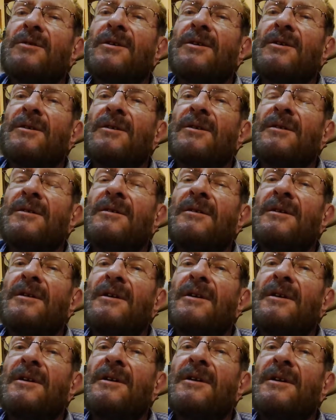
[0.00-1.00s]
we are,
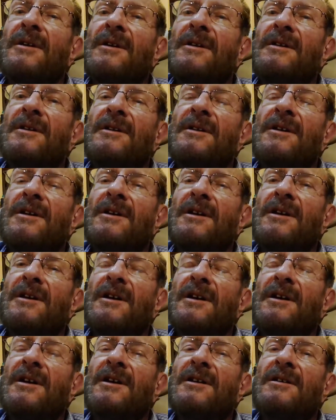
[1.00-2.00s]
and the
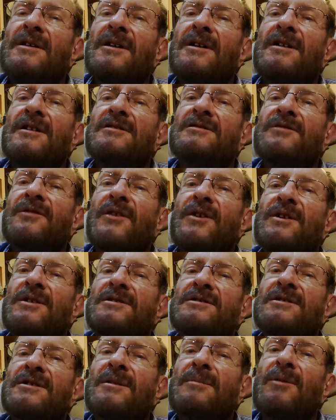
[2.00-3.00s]
DNA that is very
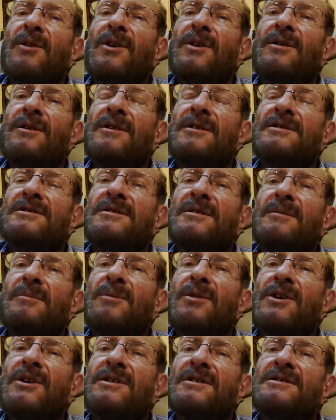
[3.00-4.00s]
similar in
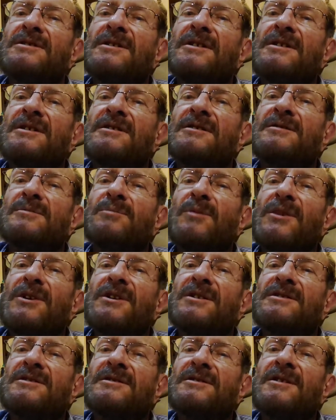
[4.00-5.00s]
chimpanzees
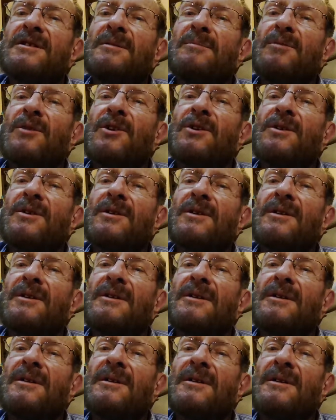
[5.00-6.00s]
makes them look
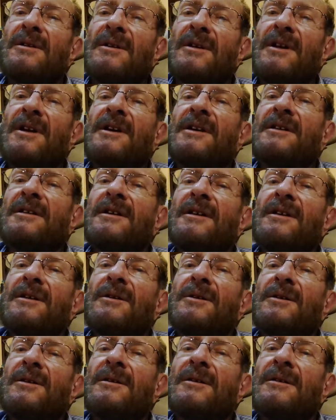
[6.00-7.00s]
like they
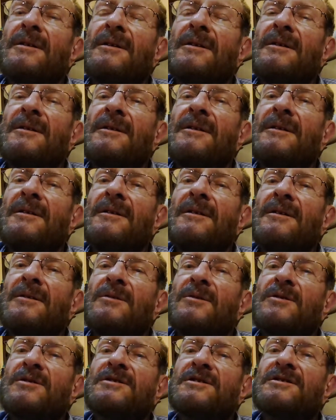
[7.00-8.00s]
look,
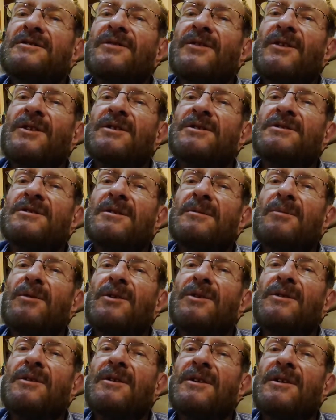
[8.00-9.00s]
which is very
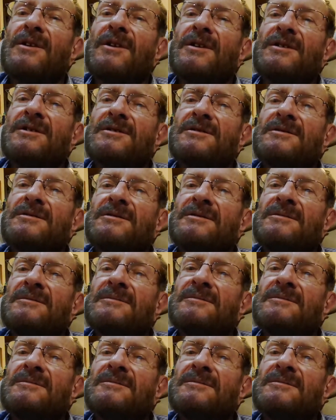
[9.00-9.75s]
similar to us.